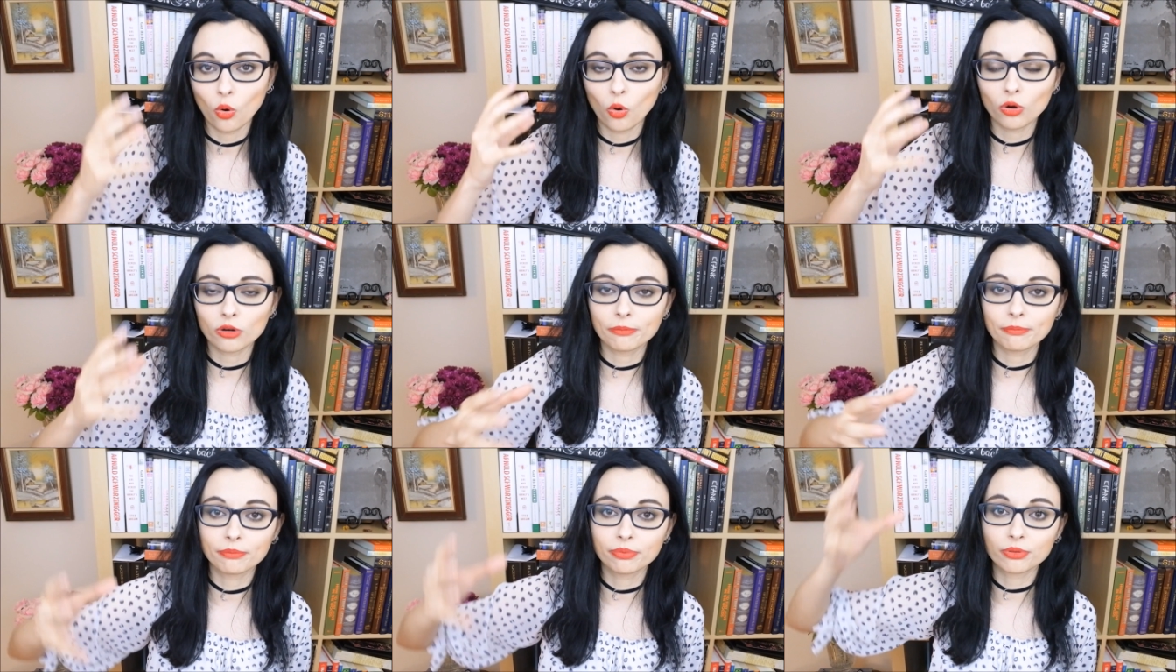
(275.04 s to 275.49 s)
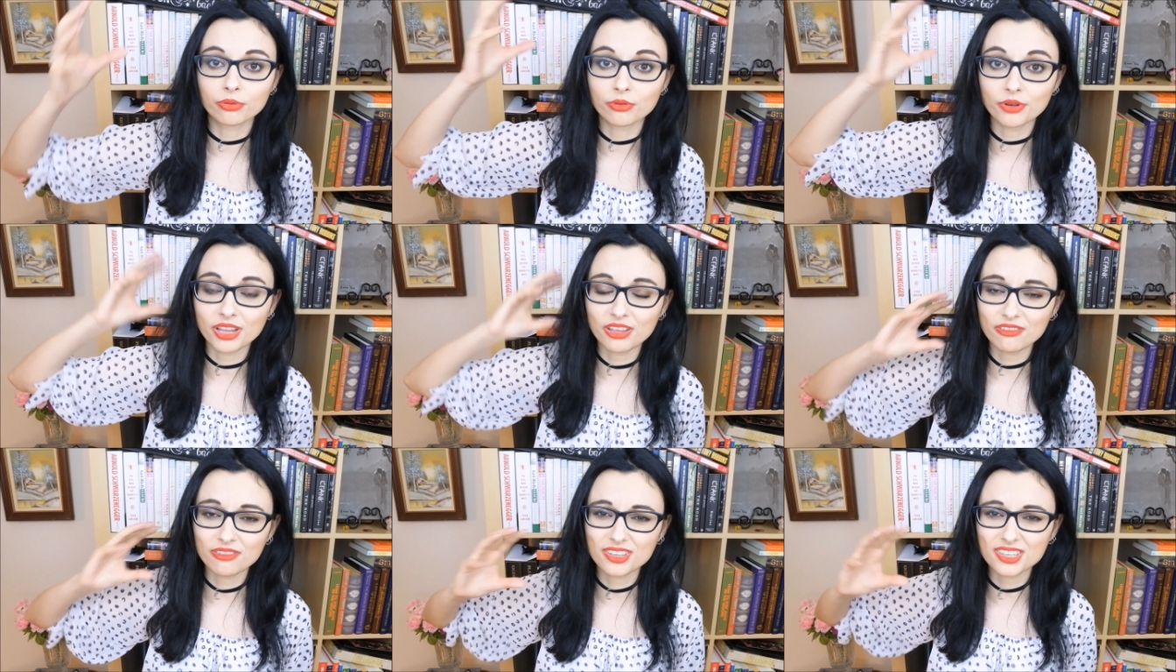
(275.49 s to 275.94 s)
or
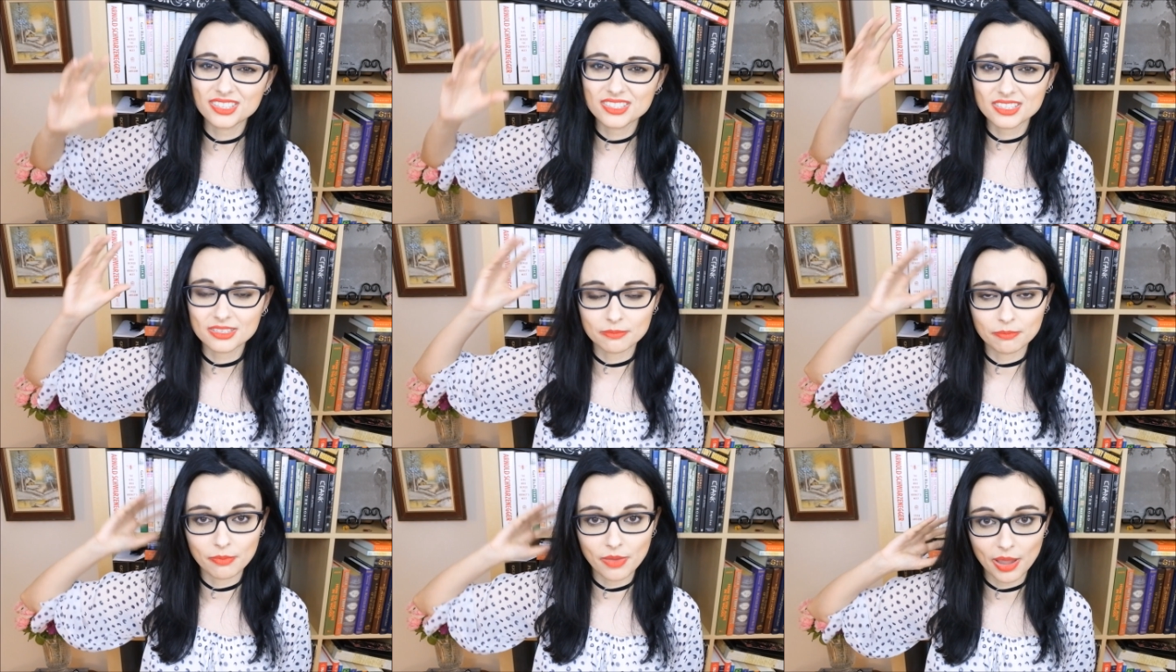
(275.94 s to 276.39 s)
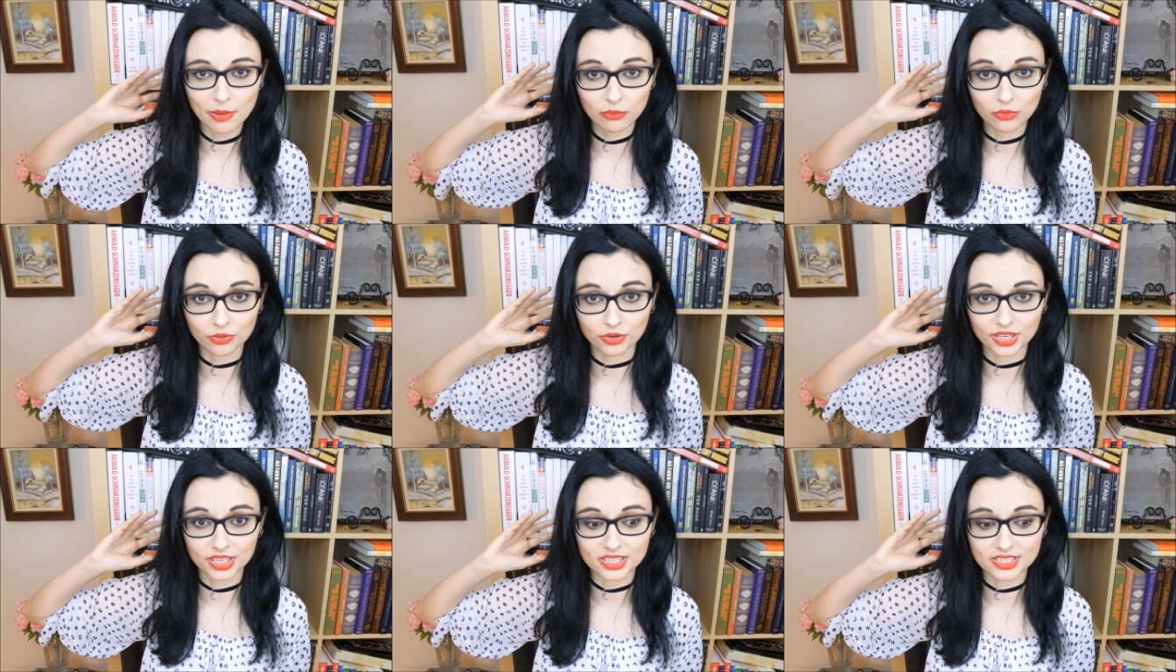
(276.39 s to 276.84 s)
previous
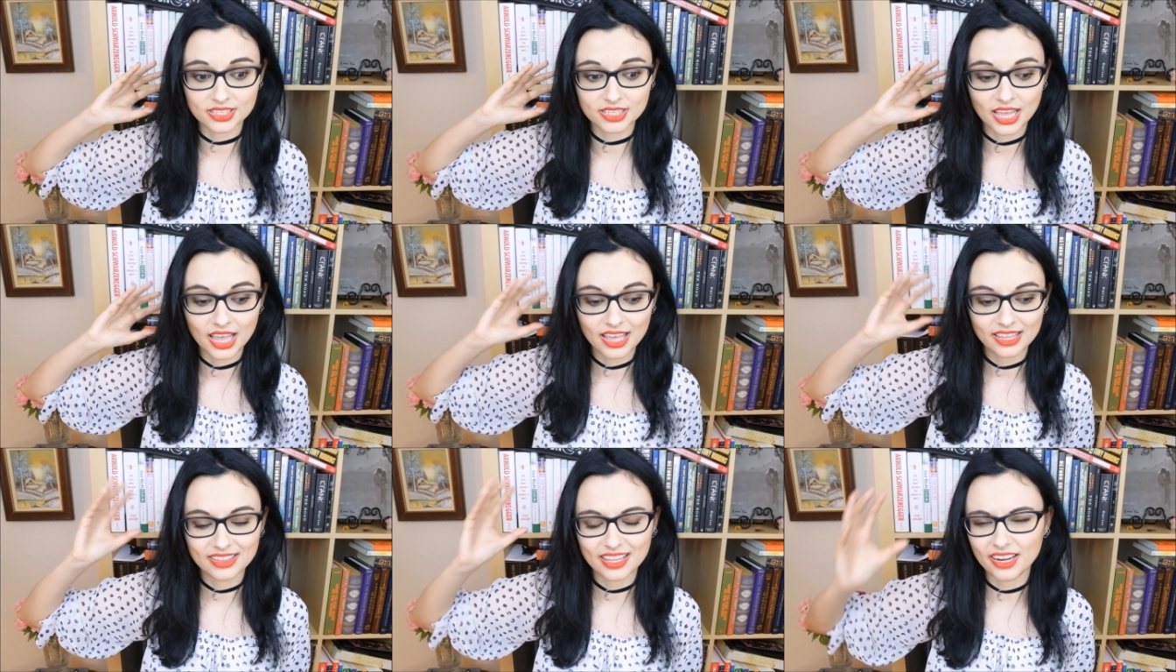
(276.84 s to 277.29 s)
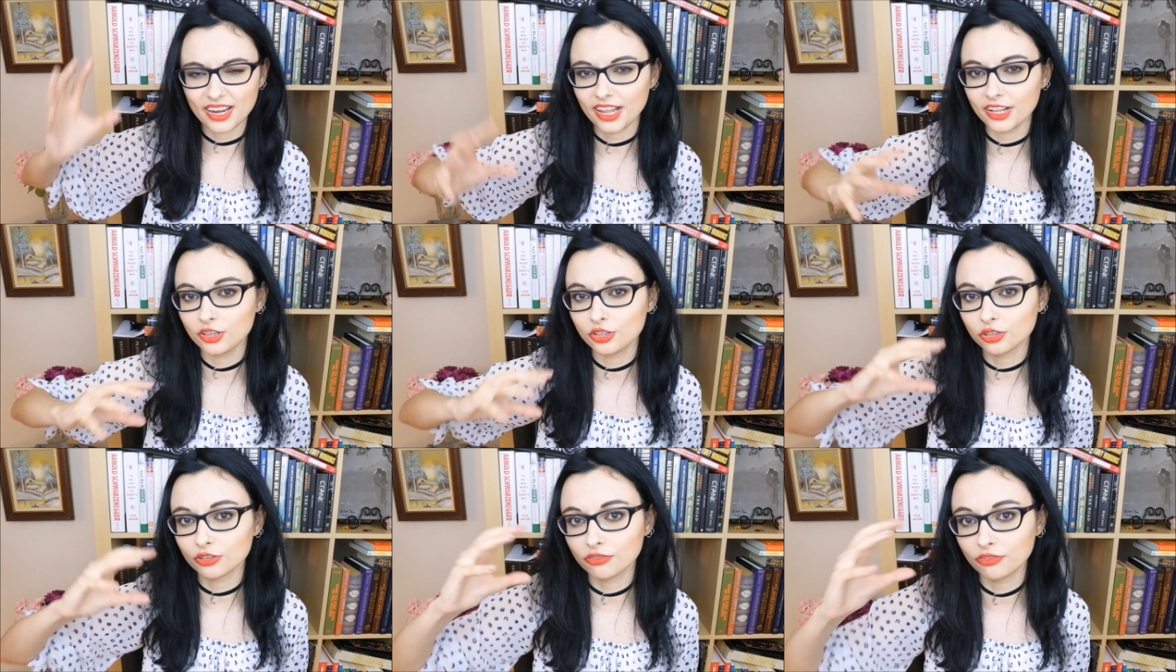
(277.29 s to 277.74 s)
memories that
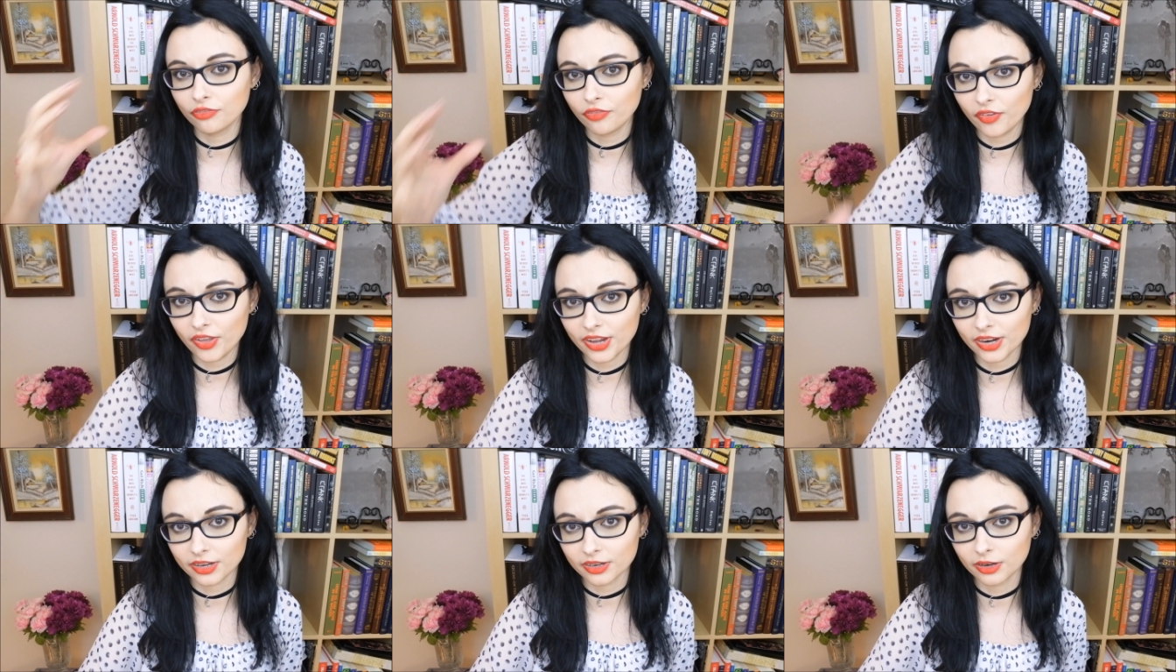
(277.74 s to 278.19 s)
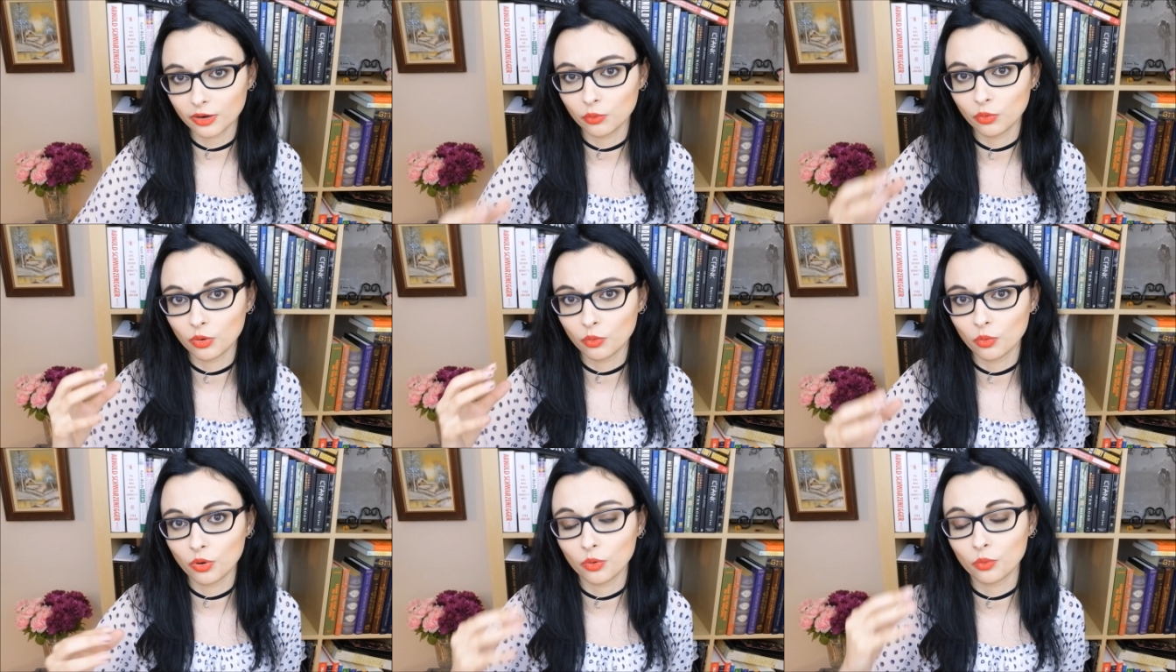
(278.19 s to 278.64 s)
interfere
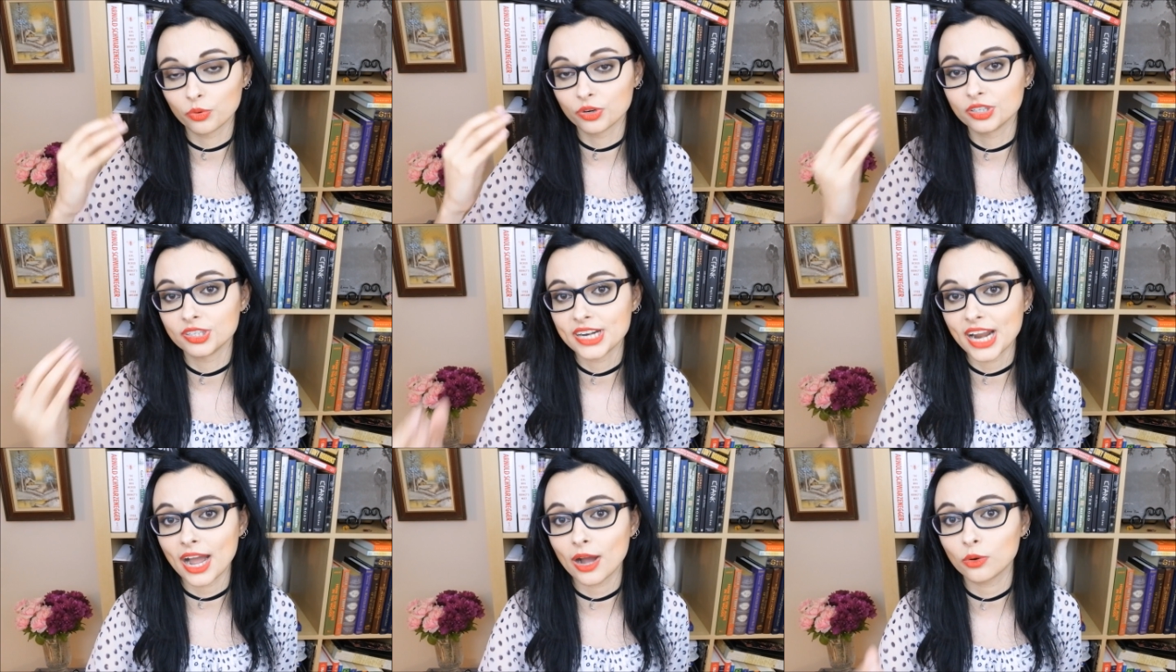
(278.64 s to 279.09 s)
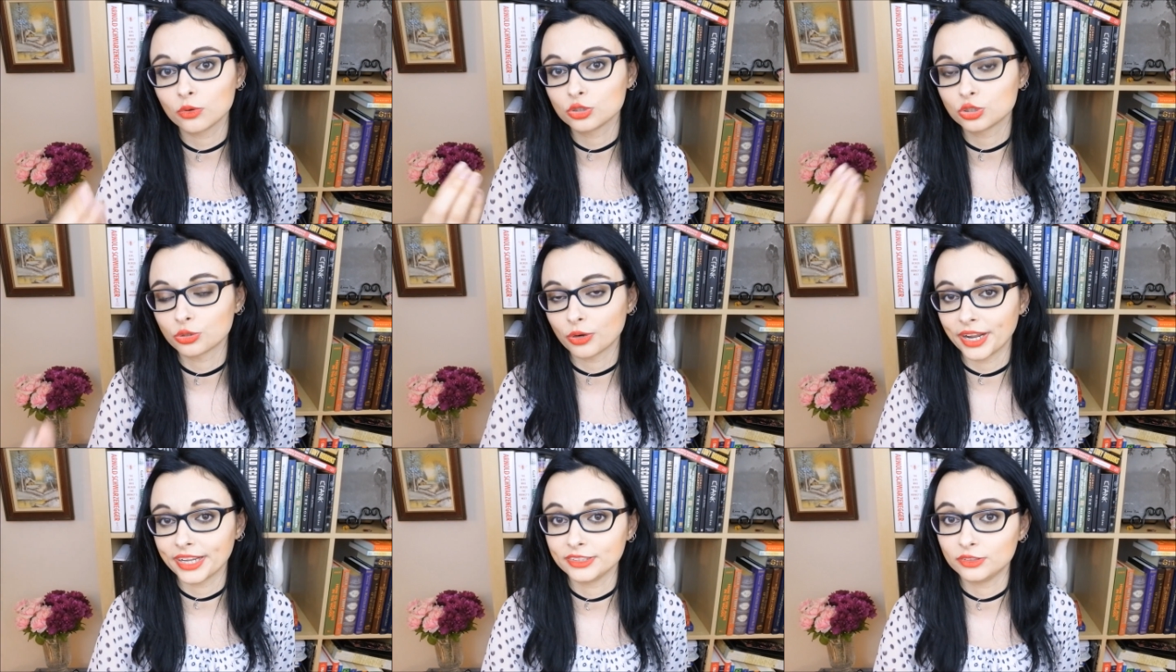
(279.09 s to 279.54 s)
with what we're now
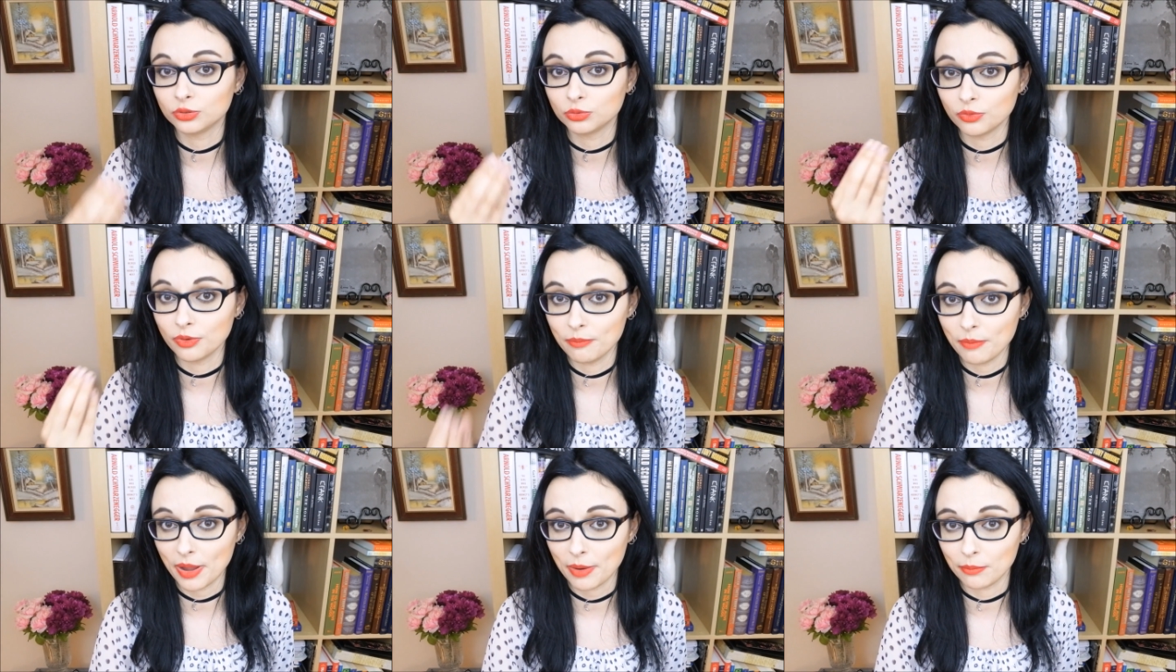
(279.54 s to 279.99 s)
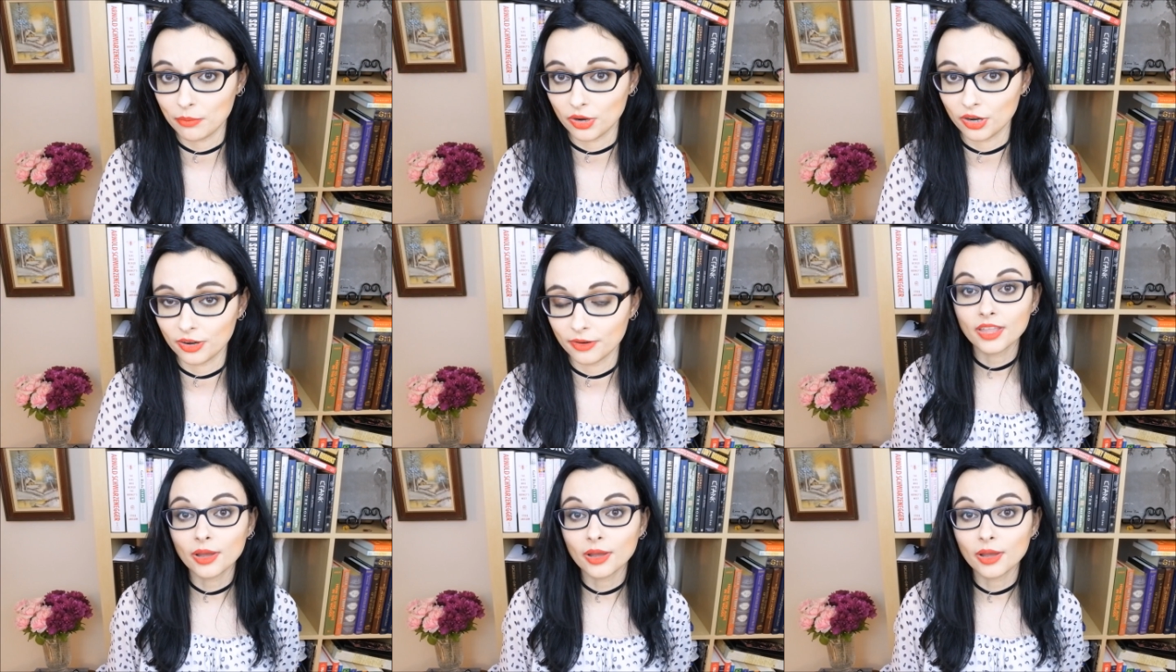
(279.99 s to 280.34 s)
trying to remember.